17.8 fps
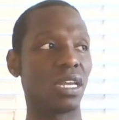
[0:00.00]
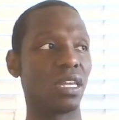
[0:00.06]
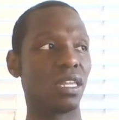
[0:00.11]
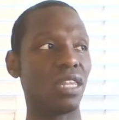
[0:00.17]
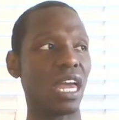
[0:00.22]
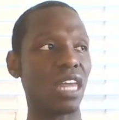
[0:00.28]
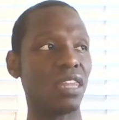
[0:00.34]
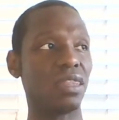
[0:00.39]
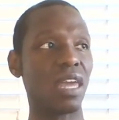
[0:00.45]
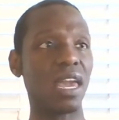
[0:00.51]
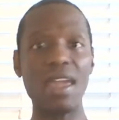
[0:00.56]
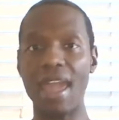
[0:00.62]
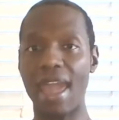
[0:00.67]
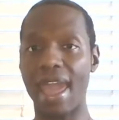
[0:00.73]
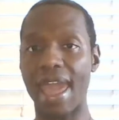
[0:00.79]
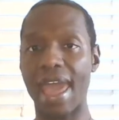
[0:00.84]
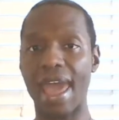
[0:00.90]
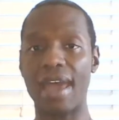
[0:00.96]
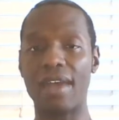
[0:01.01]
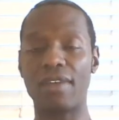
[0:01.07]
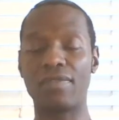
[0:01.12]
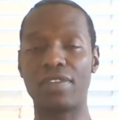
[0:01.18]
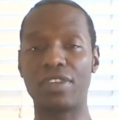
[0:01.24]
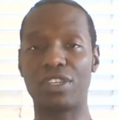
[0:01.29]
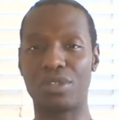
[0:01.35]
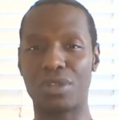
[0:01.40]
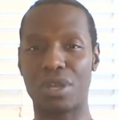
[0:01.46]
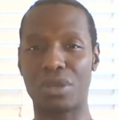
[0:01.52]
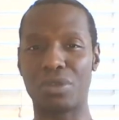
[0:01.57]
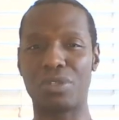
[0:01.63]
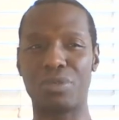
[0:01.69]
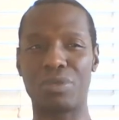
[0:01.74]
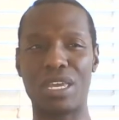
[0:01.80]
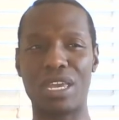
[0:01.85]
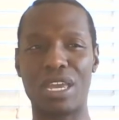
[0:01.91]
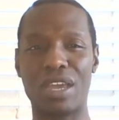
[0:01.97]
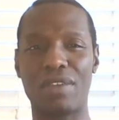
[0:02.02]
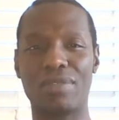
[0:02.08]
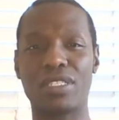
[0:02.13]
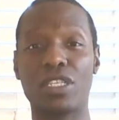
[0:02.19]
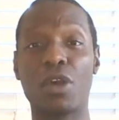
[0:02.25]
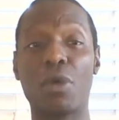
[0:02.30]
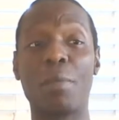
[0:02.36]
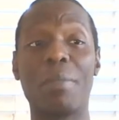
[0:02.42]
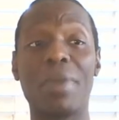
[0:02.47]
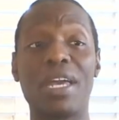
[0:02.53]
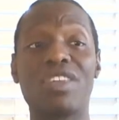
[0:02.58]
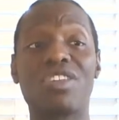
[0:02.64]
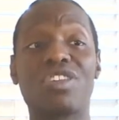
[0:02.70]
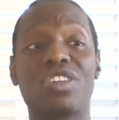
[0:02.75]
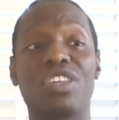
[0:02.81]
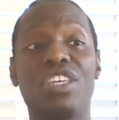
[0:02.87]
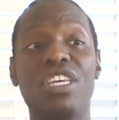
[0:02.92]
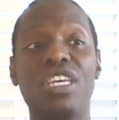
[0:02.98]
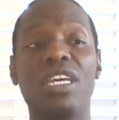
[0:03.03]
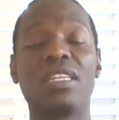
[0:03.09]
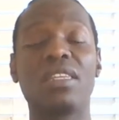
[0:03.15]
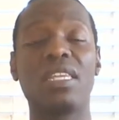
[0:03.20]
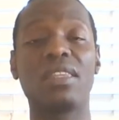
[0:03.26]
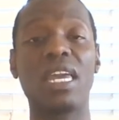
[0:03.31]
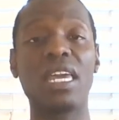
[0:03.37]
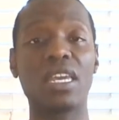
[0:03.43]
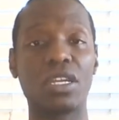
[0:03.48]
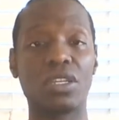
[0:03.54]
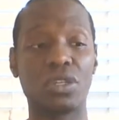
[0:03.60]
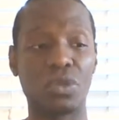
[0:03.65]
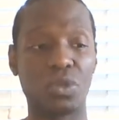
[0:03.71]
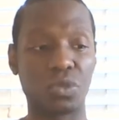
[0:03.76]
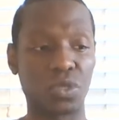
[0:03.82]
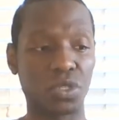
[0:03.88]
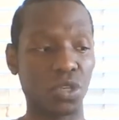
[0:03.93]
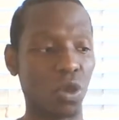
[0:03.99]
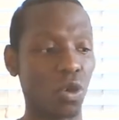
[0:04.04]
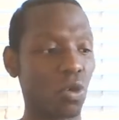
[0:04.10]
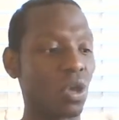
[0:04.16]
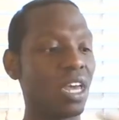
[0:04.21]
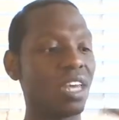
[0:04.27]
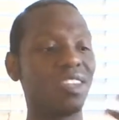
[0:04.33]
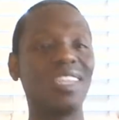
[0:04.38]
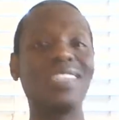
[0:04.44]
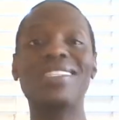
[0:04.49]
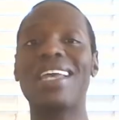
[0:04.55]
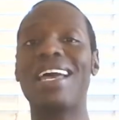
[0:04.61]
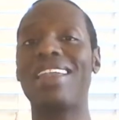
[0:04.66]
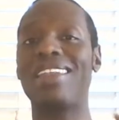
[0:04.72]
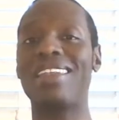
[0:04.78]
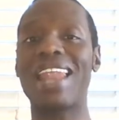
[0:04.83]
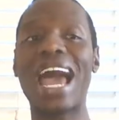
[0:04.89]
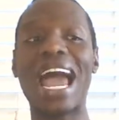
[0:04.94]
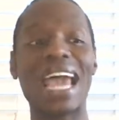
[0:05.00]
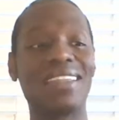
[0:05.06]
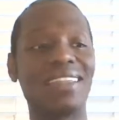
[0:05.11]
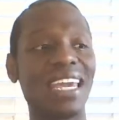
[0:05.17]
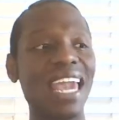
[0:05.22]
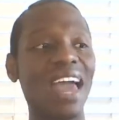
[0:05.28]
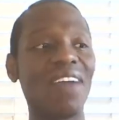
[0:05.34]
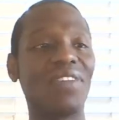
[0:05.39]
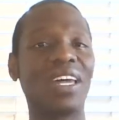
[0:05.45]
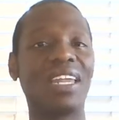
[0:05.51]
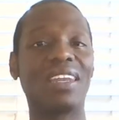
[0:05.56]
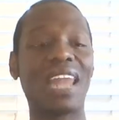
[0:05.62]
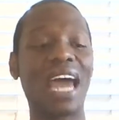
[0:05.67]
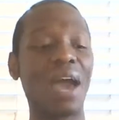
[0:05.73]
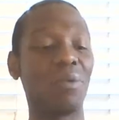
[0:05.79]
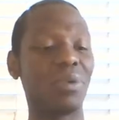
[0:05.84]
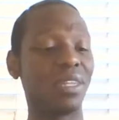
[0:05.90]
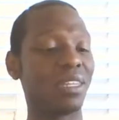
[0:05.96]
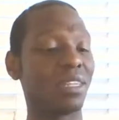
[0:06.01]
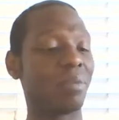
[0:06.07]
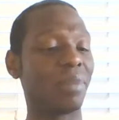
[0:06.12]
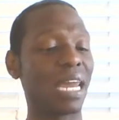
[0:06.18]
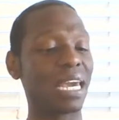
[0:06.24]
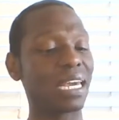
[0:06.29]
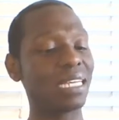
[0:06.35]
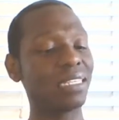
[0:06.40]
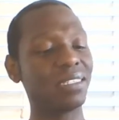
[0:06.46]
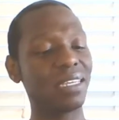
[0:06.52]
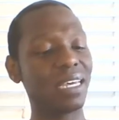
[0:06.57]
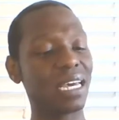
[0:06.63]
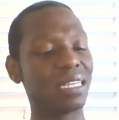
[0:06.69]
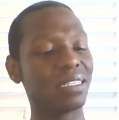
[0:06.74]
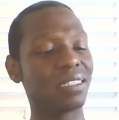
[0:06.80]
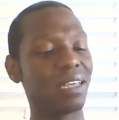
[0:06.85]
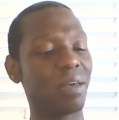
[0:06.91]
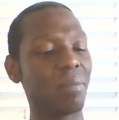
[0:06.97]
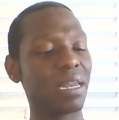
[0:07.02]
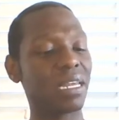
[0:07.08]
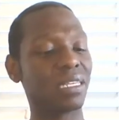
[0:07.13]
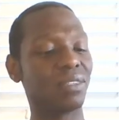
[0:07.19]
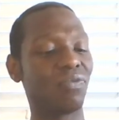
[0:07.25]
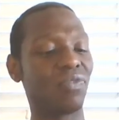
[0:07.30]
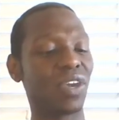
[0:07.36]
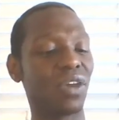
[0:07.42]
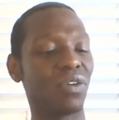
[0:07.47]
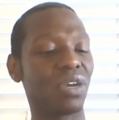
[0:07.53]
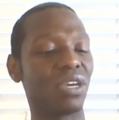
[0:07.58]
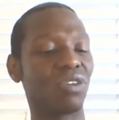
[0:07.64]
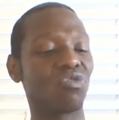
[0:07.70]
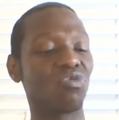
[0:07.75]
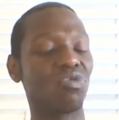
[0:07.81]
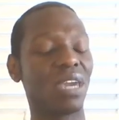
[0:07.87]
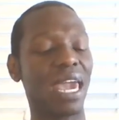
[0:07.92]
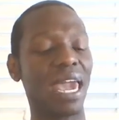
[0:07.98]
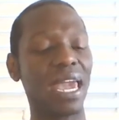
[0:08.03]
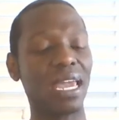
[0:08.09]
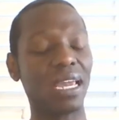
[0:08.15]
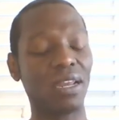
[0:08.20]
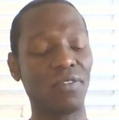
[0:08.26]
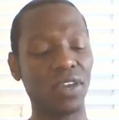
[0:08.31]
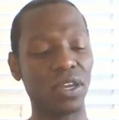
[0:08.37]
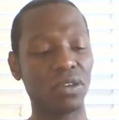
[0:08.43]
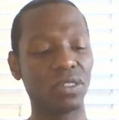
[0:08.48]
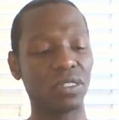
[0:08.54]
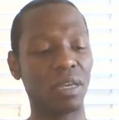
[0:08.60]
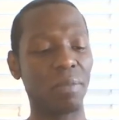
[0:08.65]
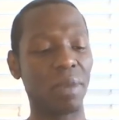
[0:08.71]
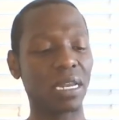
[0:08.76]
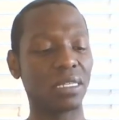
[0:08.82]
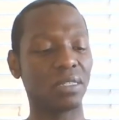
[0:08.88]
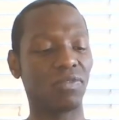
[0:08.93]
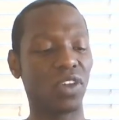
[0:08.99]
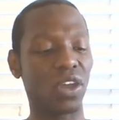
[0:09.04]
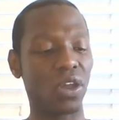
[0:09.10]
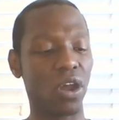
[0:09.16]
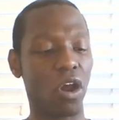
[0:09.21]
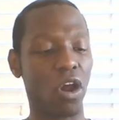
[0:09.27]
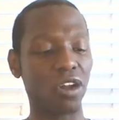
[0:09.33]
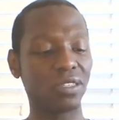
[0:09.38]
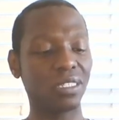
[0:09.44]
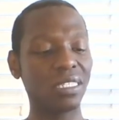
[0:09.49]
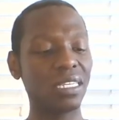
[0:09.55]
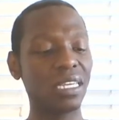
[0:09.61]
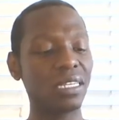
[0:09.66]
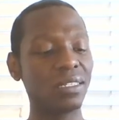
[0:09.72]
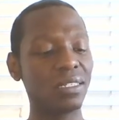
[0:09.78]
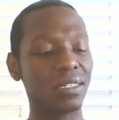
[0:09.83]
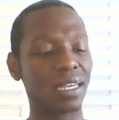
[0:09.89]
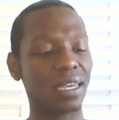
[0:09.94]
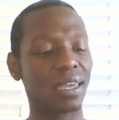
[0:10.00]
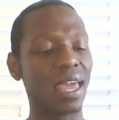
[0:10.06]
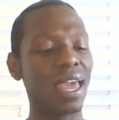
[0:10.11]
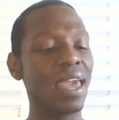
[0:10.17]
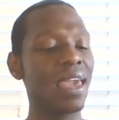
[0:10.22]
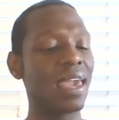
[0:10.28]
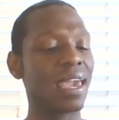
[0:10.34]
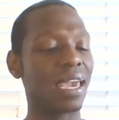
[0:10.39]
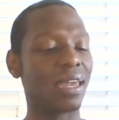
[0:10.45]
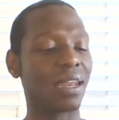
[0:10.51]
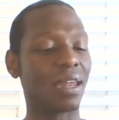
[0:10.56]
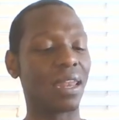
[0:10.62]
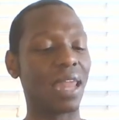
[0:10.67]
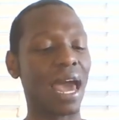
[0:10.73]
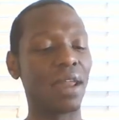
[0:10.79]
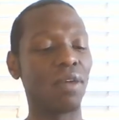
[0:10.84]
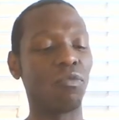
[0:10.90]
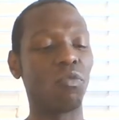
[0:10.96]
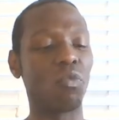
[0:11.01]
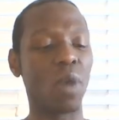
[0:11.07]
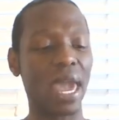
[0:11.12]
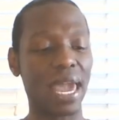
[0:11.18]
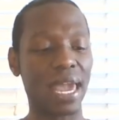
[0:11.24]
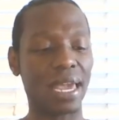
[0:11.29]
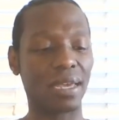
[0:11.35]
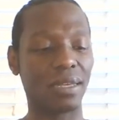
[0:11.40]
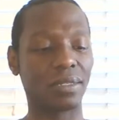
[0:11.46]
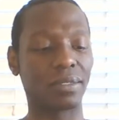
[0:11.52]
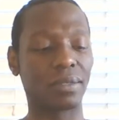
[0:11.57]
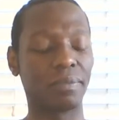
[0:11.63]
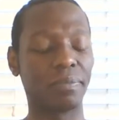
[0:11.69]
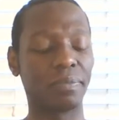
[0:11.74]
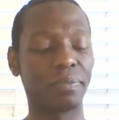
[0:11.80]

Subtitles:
that they have, you know, to give, so much good that they can do, so just a lot. They have a lot within them. Like I said, somebody is very creative here. Somebody's very artistic in a lot of ways.